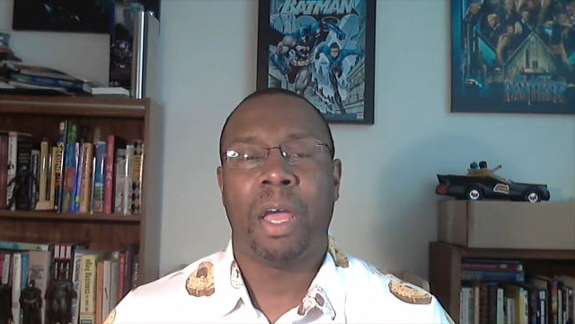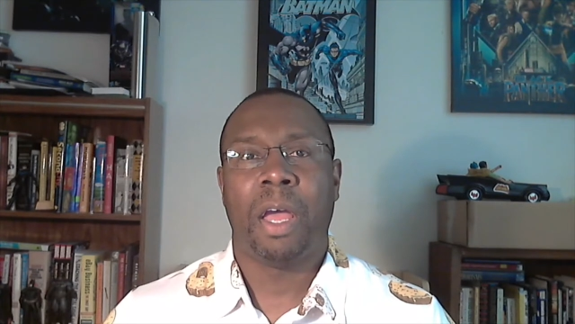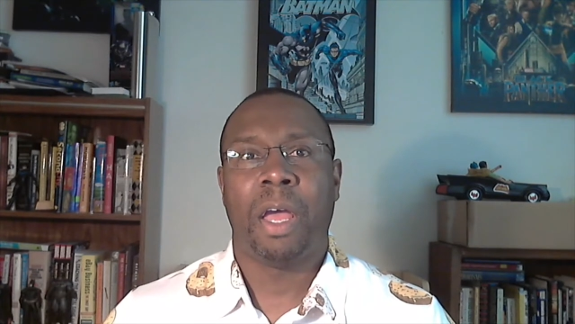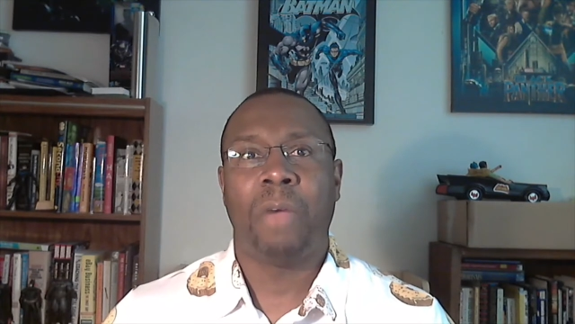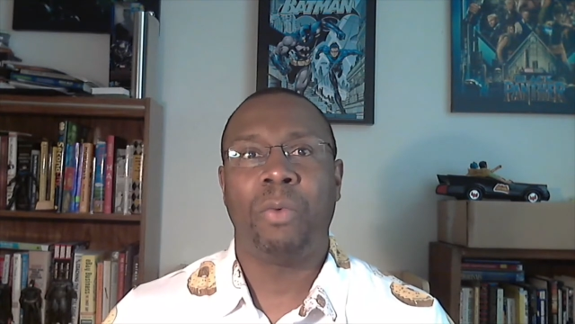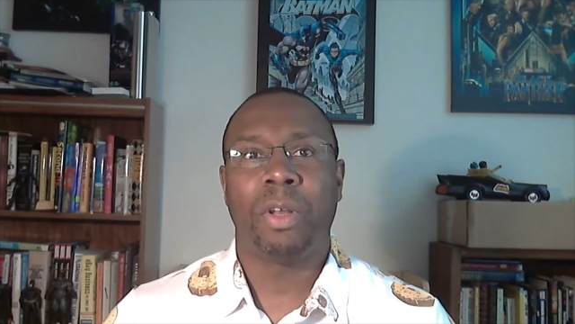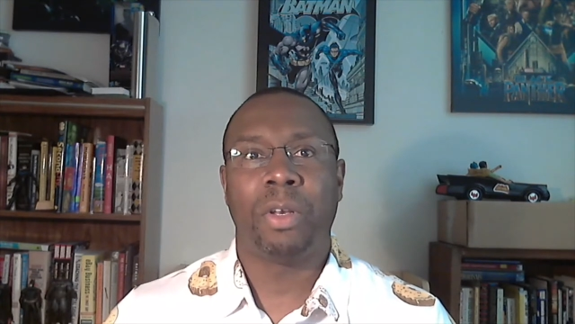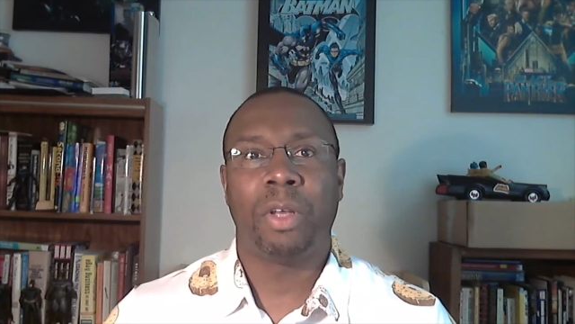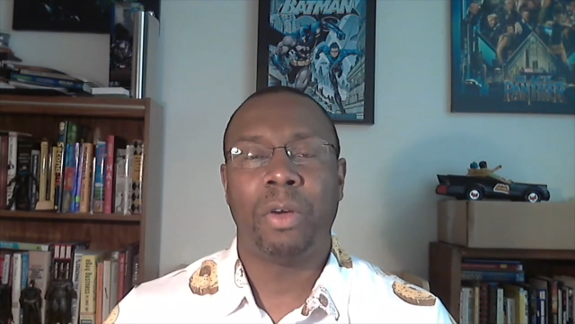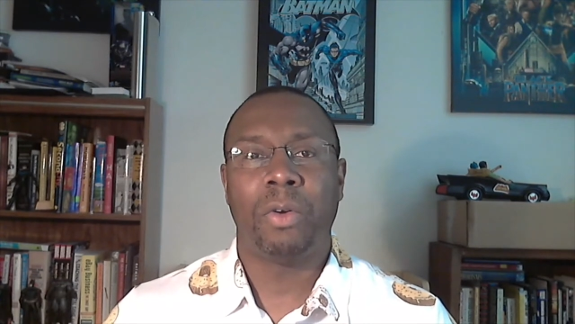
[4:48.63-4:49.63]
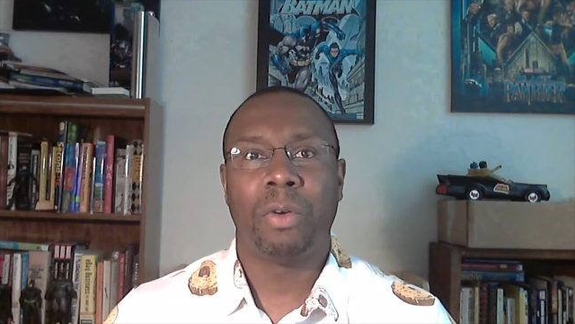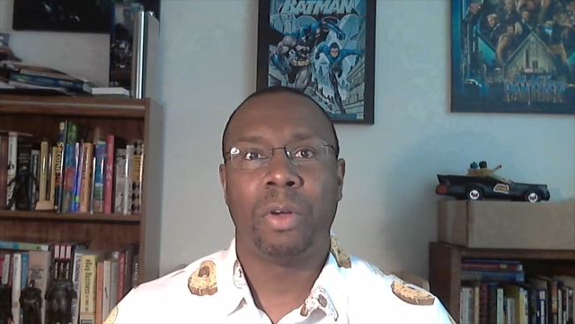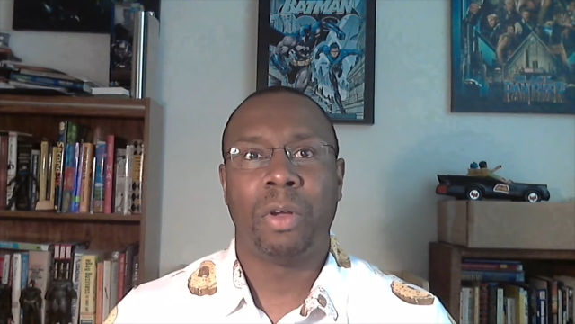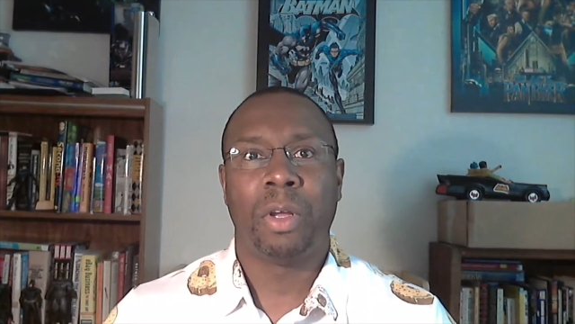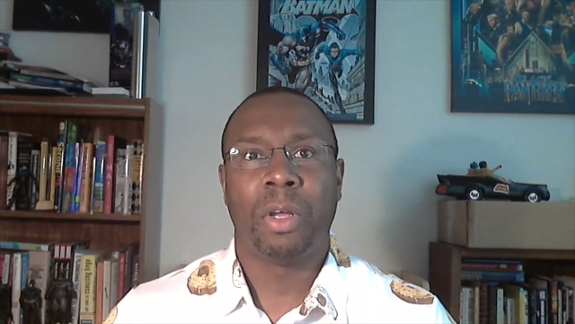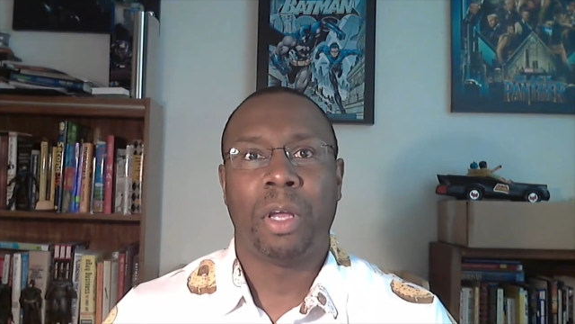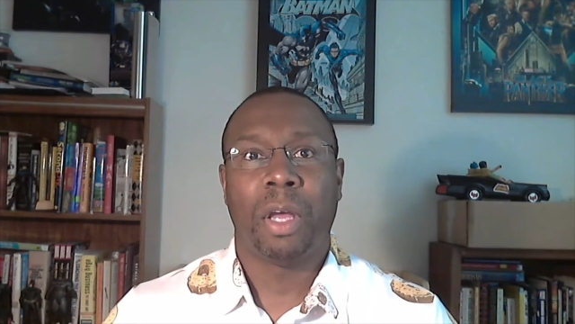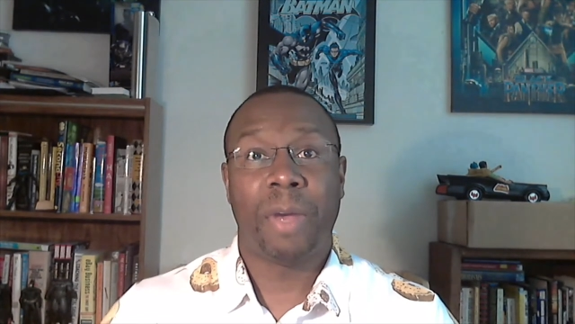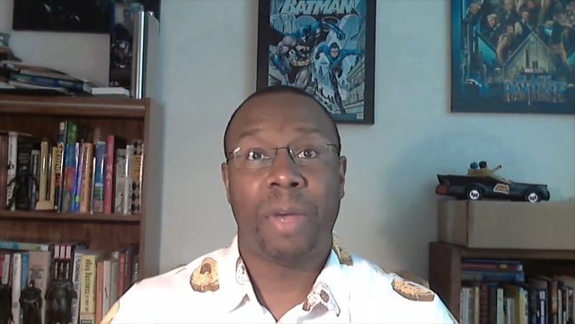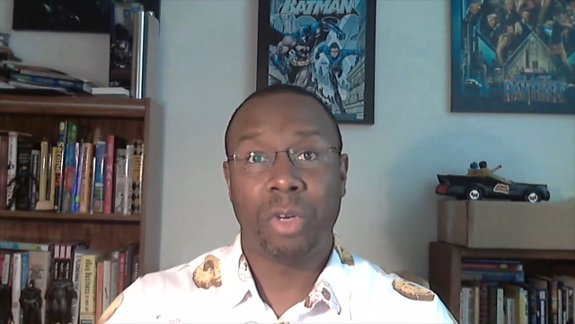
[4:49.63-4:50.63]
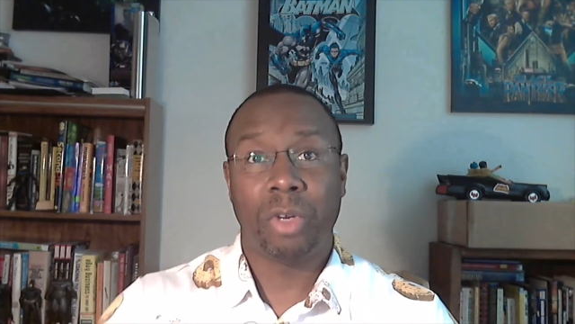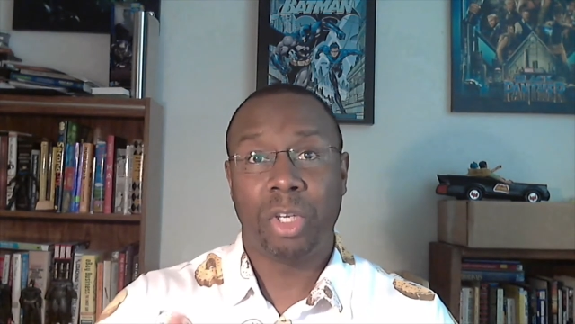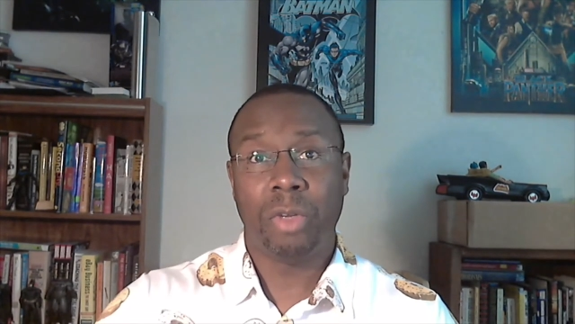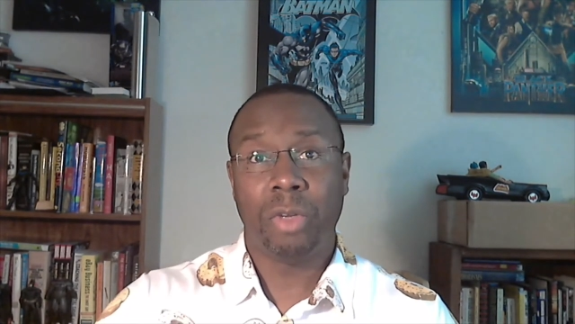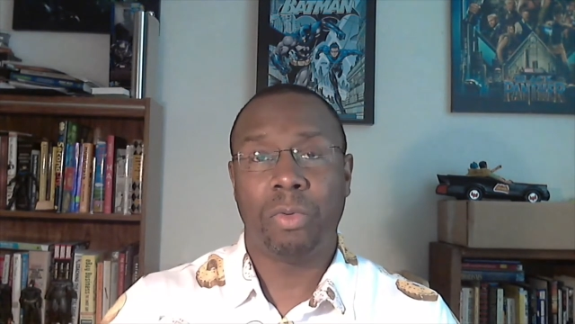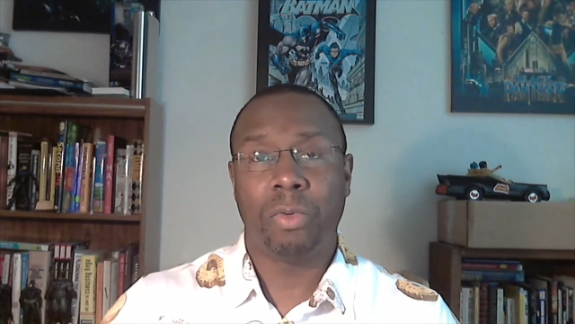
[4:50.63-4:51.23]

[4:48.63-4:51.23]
I want to know about you.